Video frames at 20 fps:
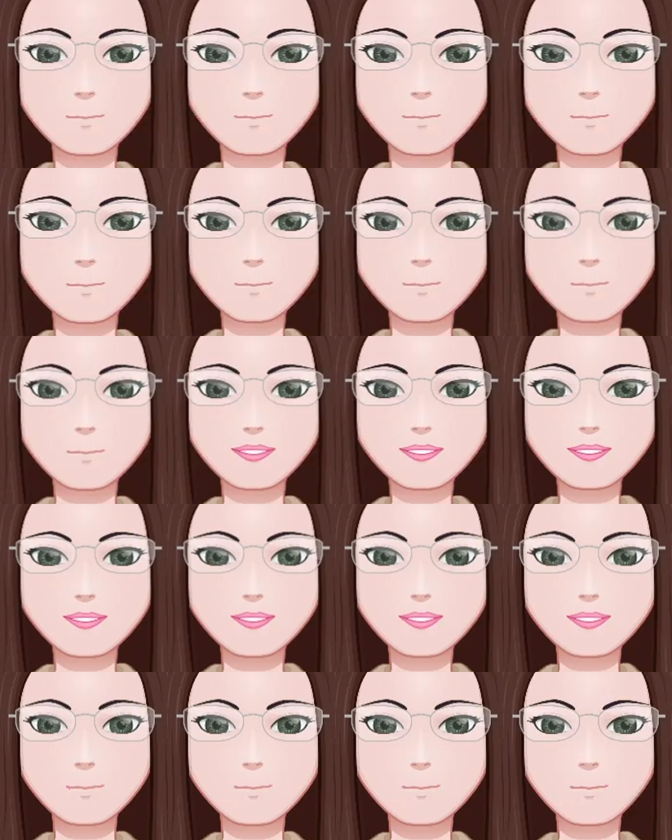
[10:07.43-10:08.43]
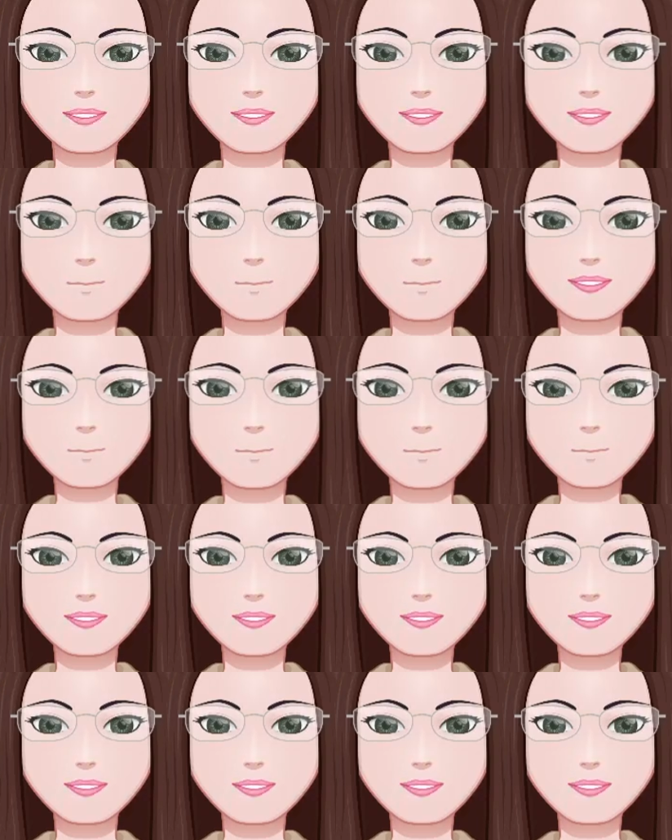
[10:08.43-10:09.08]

And why on earth did I have